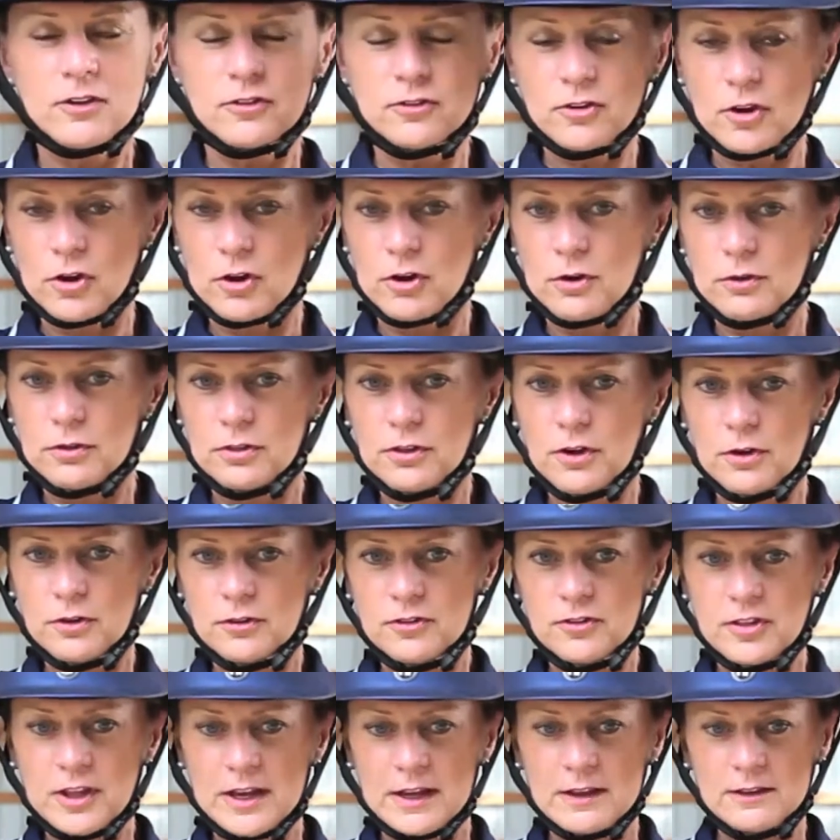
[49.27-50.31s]
So
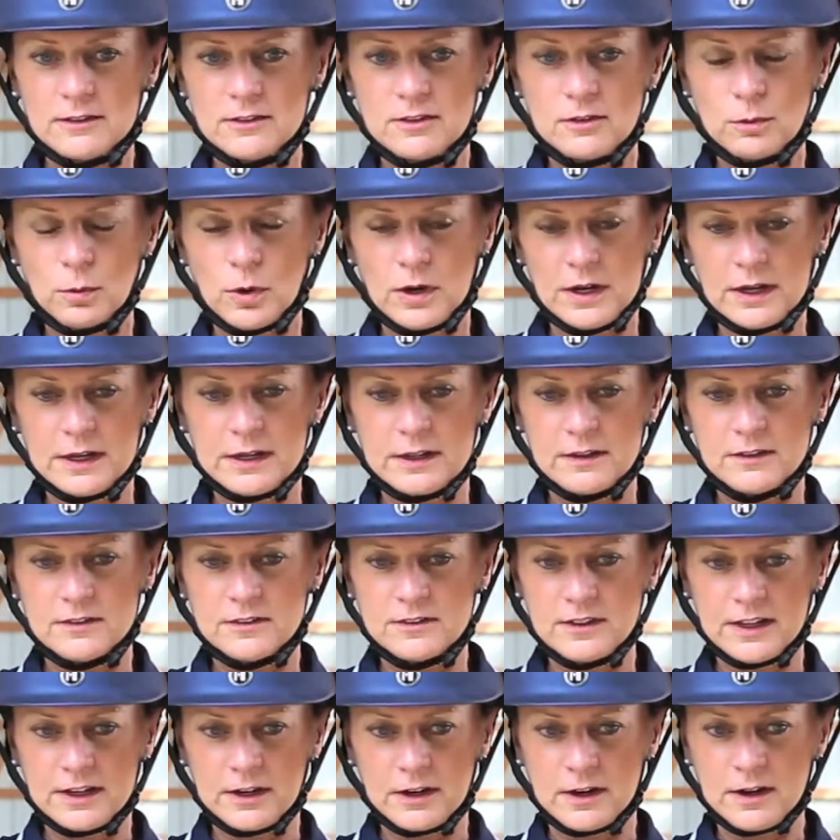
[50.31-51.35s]
those things you want to
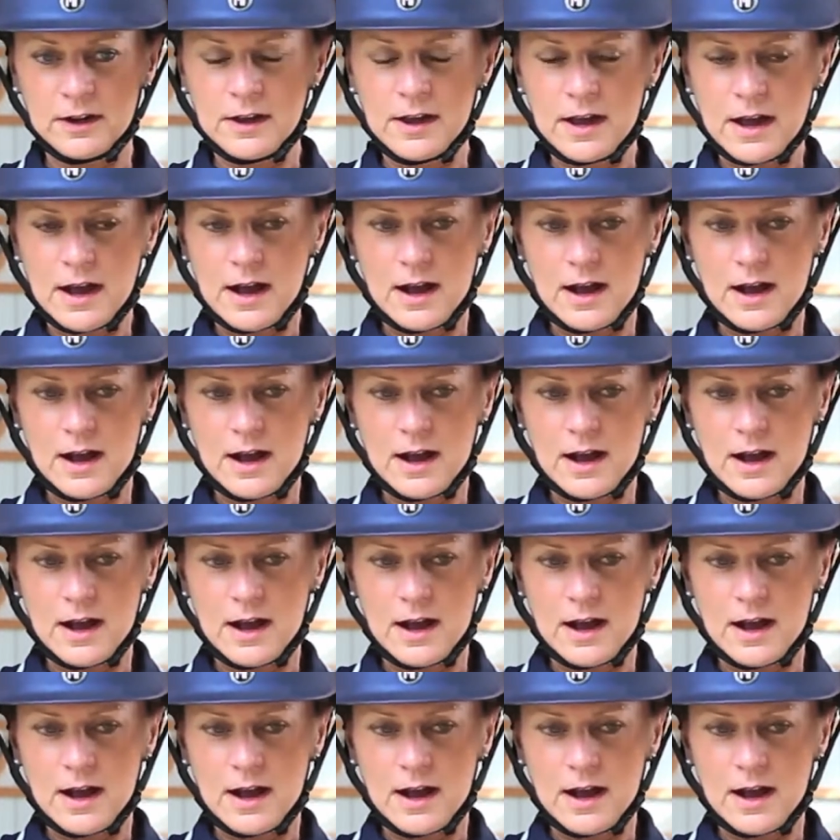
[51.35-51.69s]
consider.